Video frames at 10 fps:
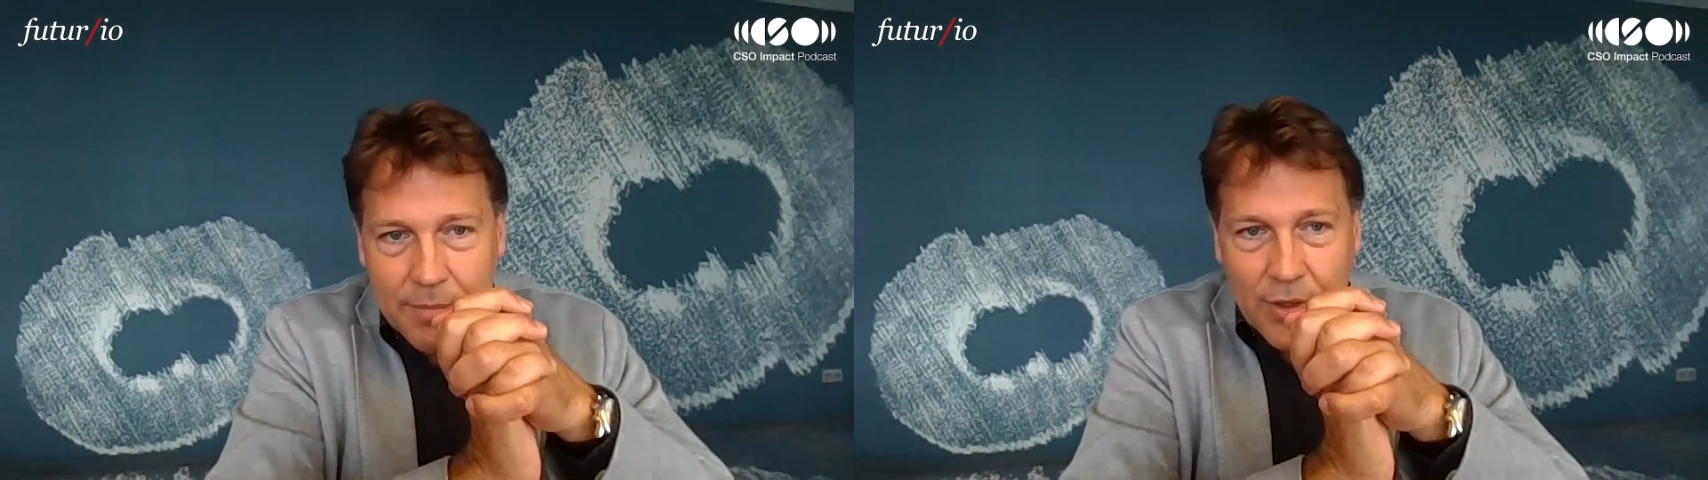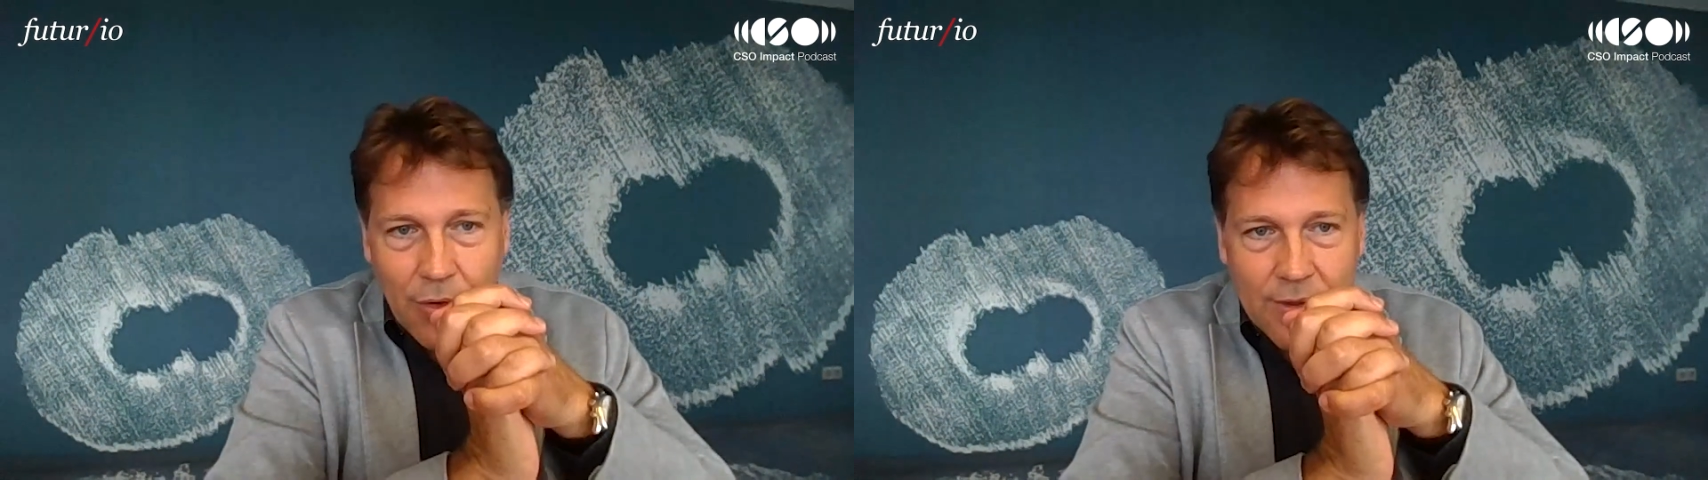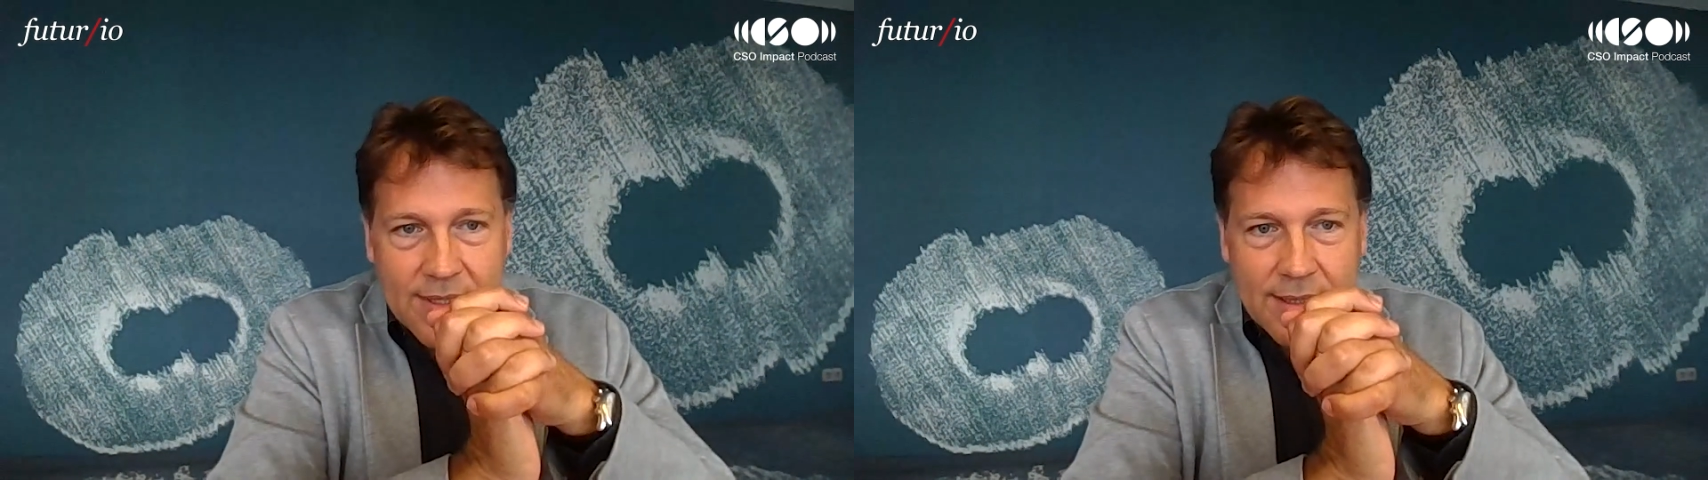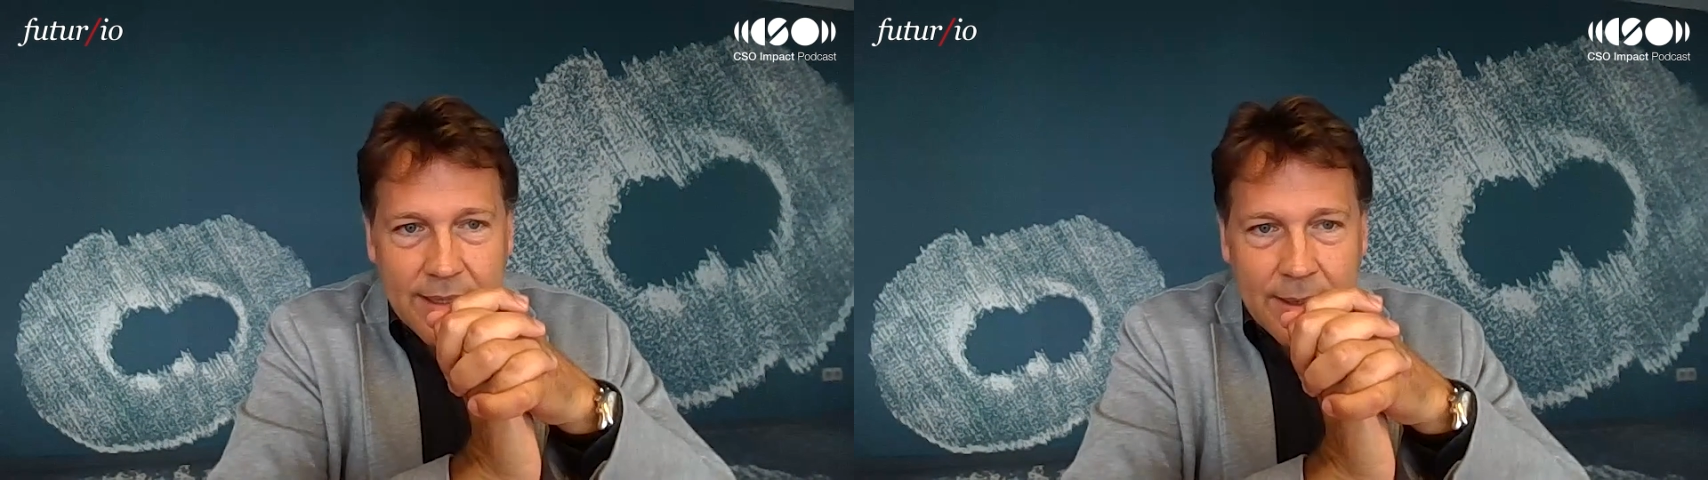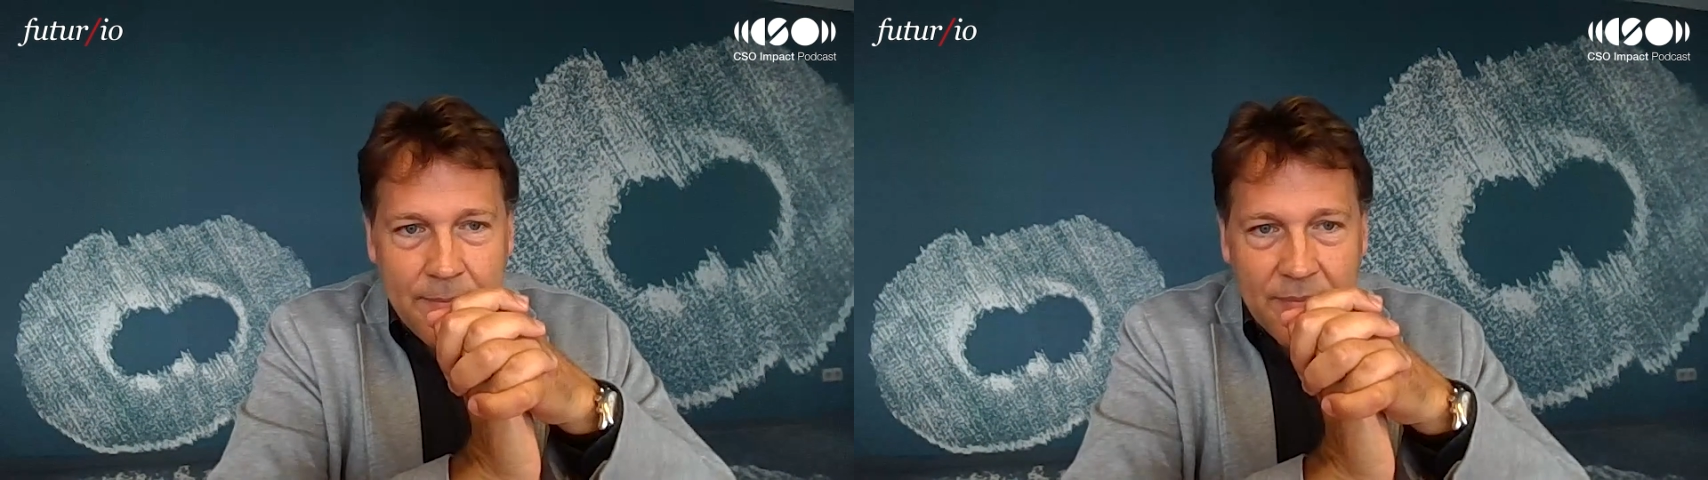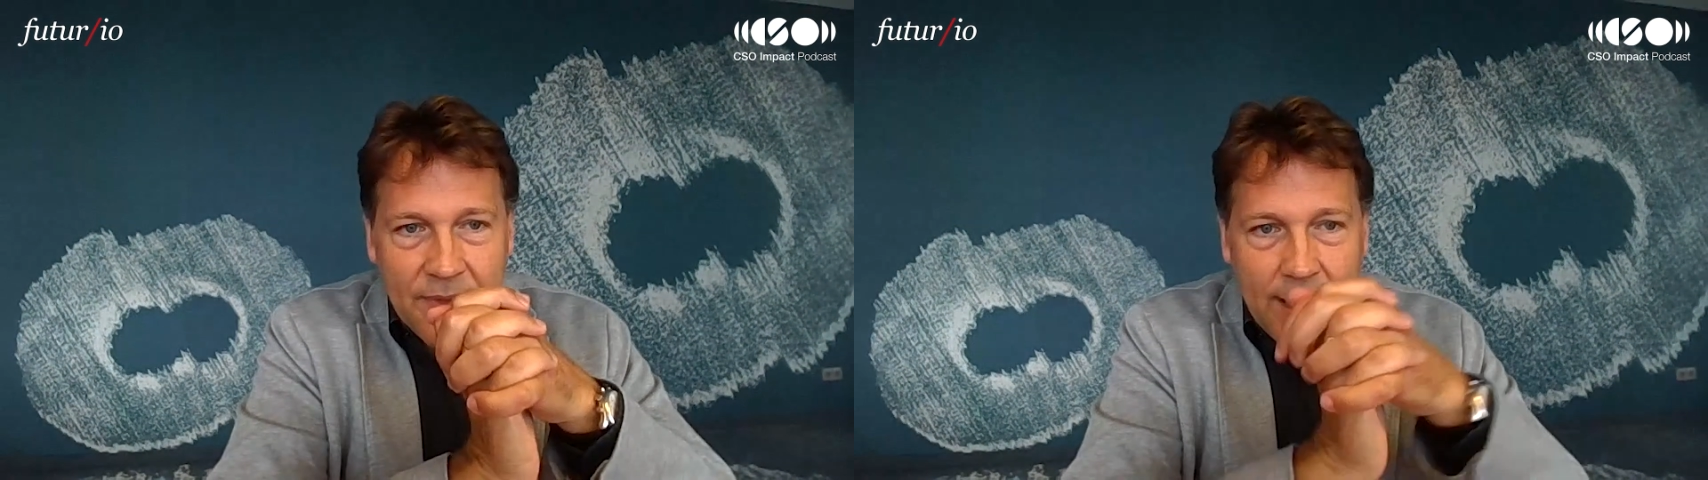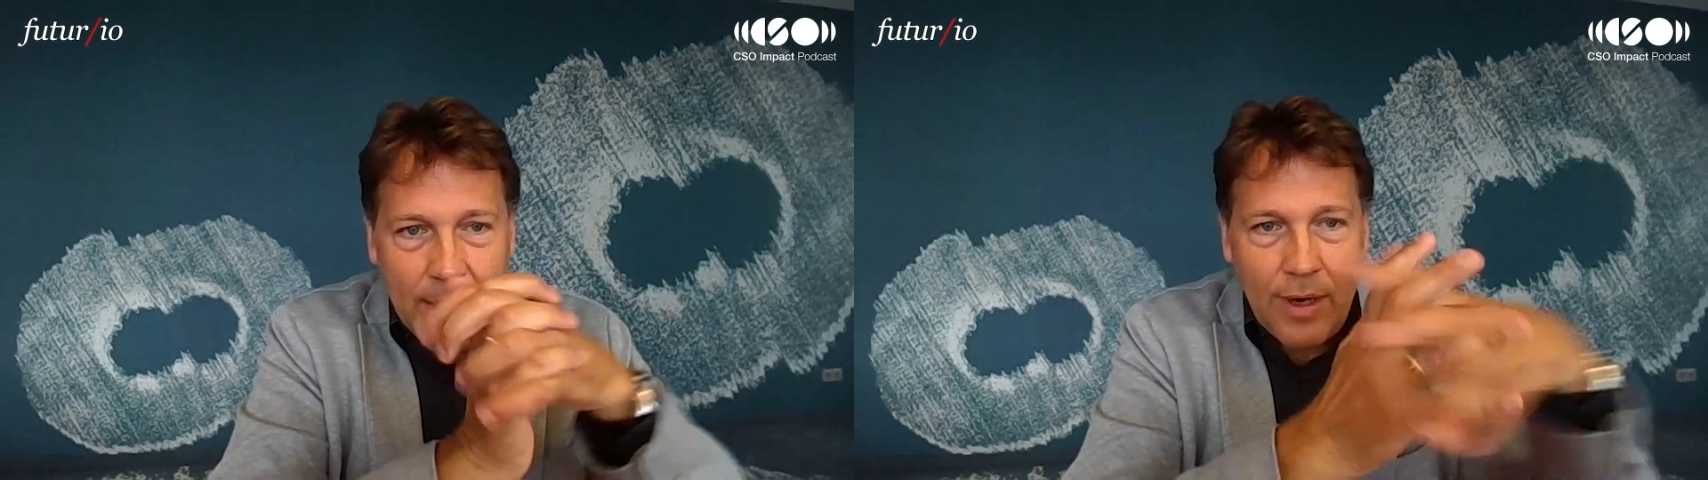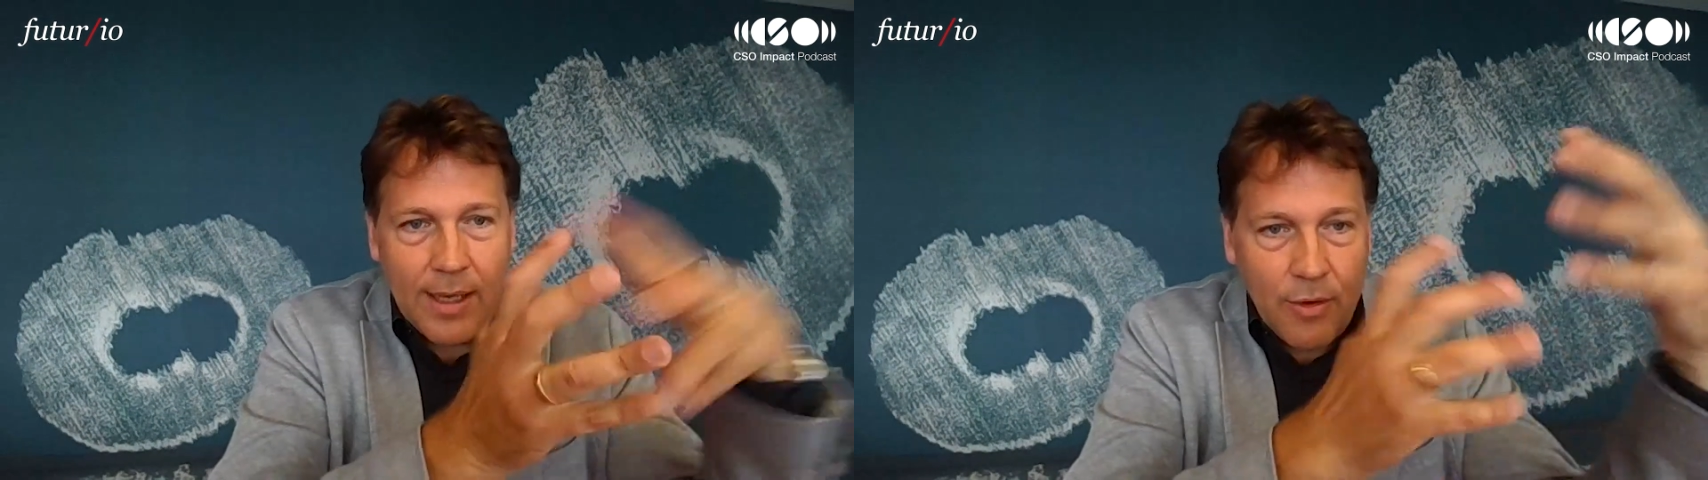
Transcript: because there I